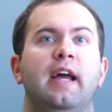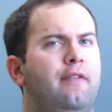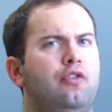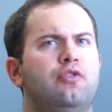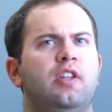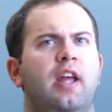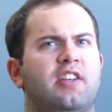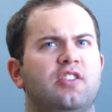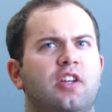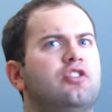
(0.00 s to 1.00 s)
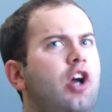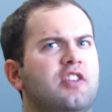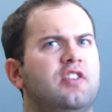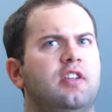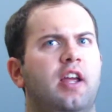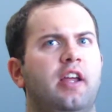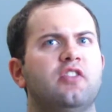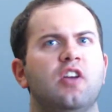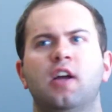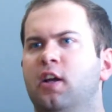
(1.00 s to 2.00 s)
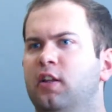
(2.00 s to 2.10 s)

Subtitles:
Have you seen Exodus, Gods and Kings?